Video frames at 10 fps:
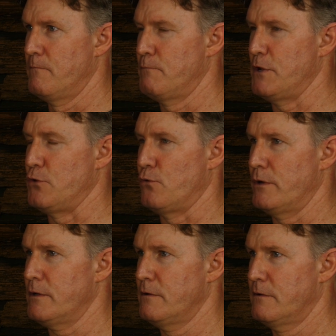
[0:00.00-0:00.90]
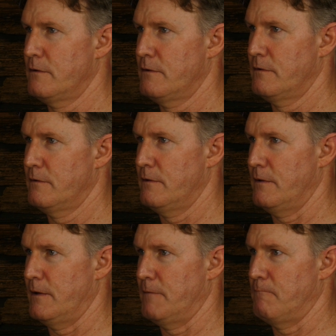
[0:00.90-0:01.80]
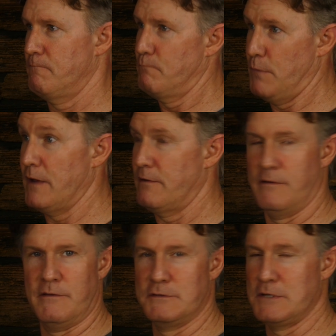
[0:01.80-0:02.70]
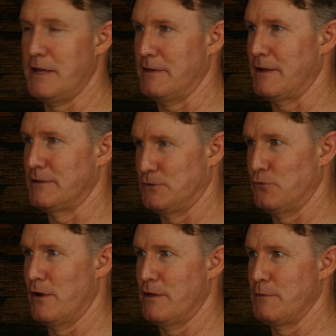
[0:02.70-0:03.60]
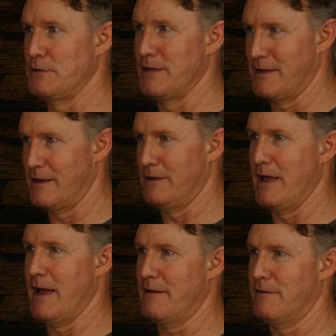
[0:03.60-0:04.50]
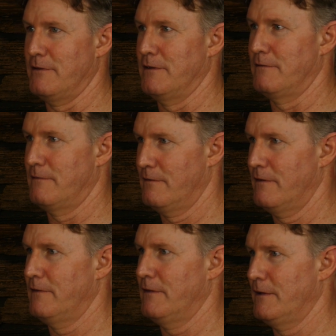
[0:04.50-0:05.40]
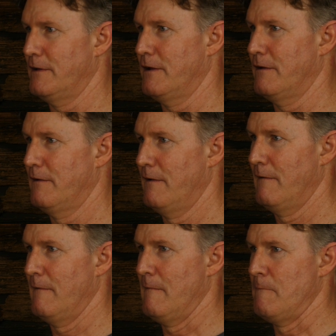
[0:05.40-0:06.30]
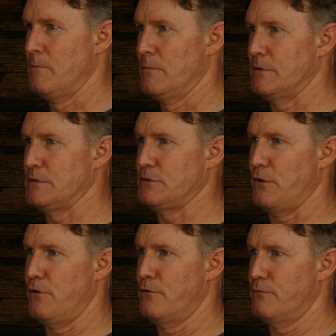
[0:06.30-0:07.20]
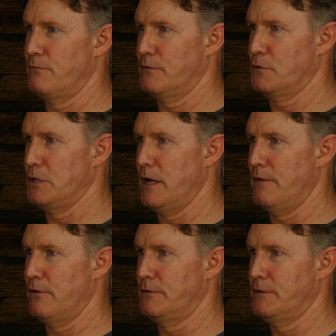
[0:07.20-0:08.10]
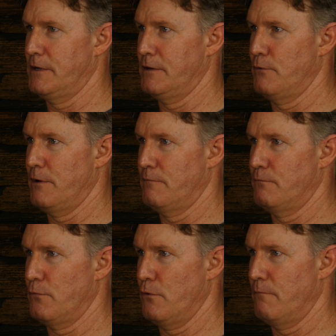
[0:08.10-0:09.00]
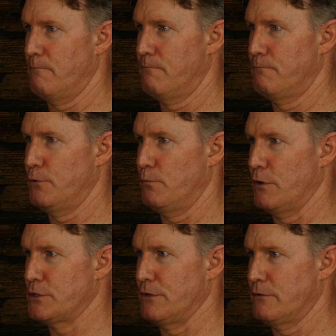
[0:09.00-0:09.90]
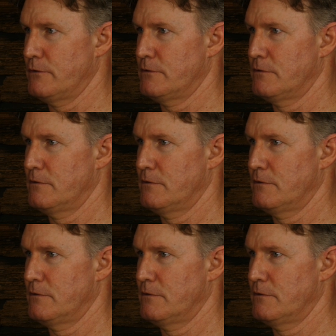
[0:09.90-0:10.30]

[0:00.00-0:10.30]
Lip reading: bit annoying. But saying that, I'd still rather be digging in that than in the stone and clay that I dig in around where I build my shelters.